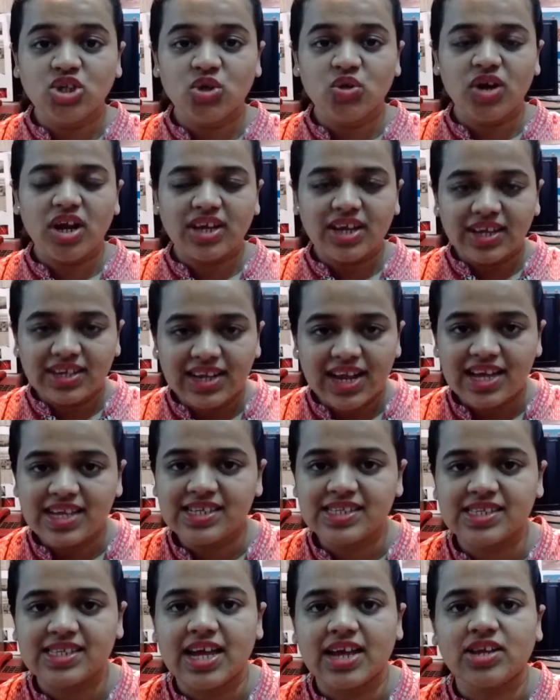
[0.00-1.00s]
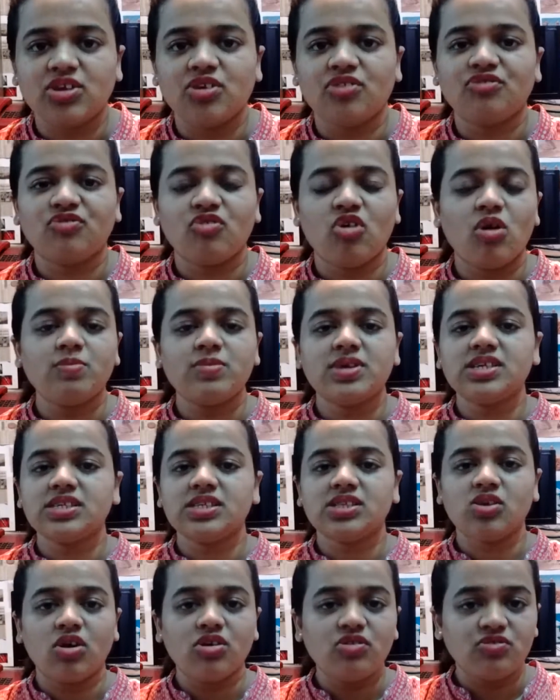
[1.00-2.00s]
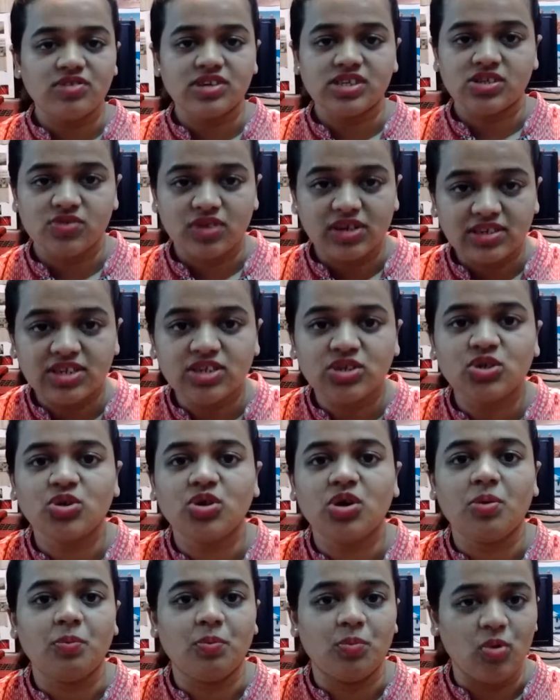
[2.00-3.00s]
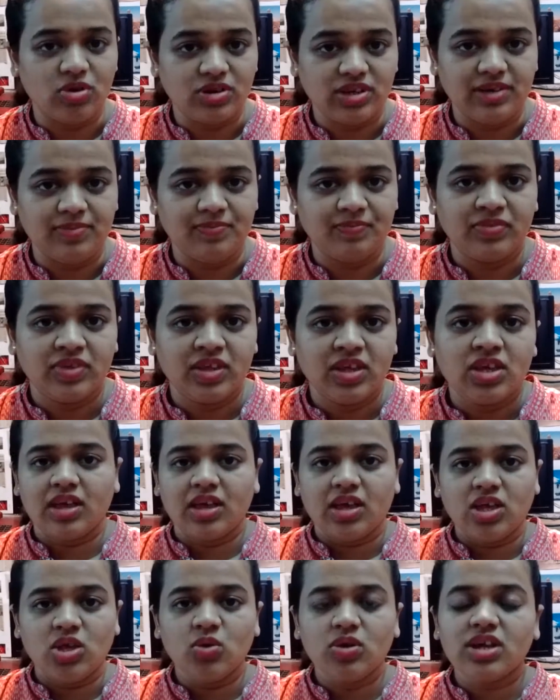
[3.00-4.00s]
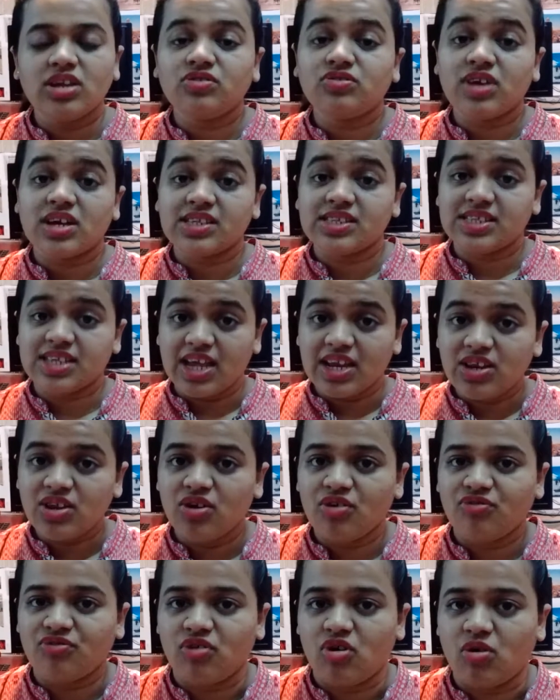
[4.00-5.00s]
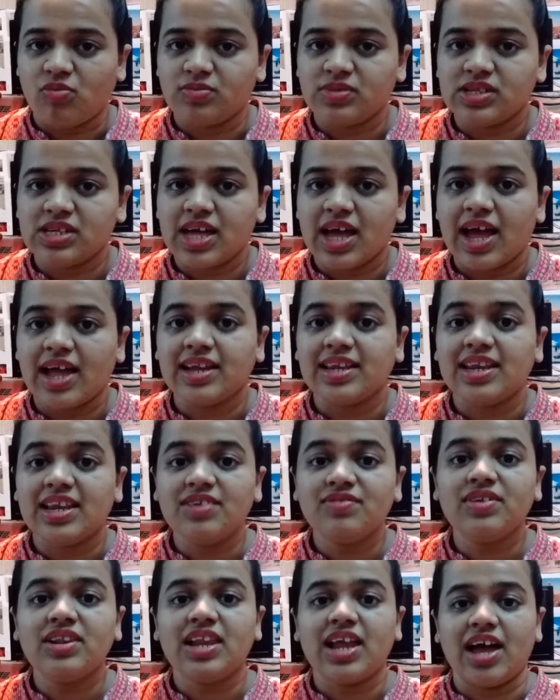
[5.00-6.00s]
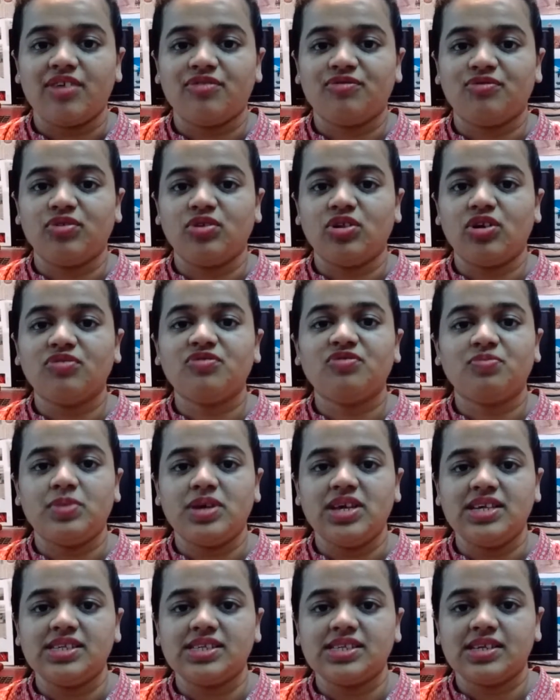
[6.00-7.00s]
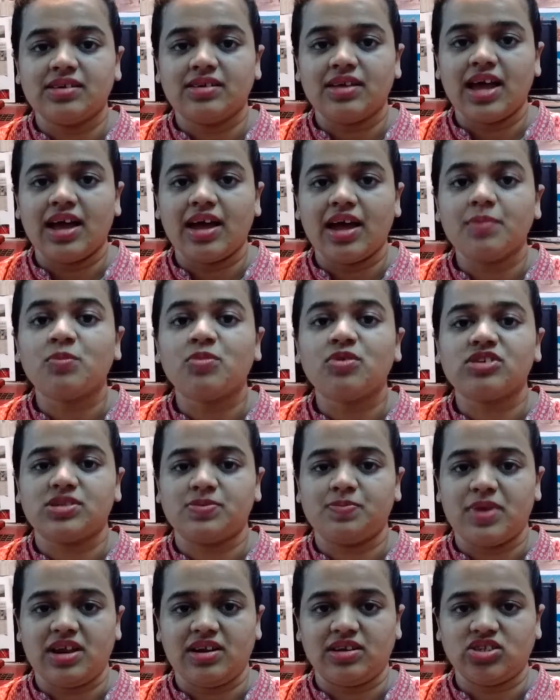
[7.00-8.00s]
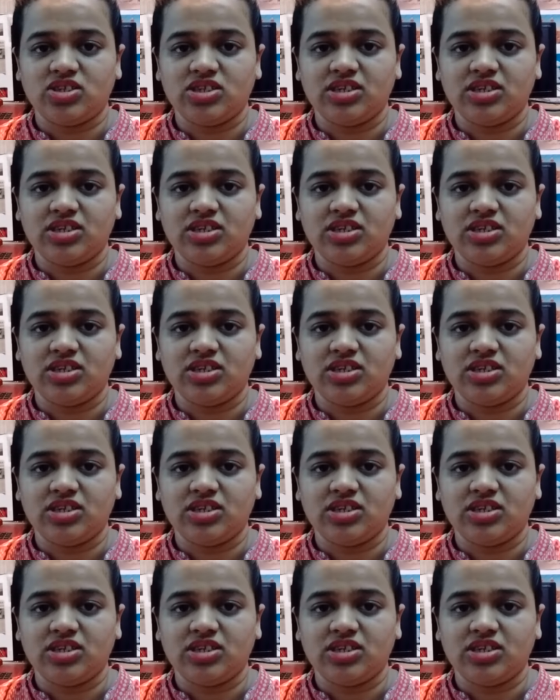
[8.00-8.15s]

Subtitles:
You recognize that your form is not restricted to your body. You can transcend your forms and live a life full of peace and prosperity.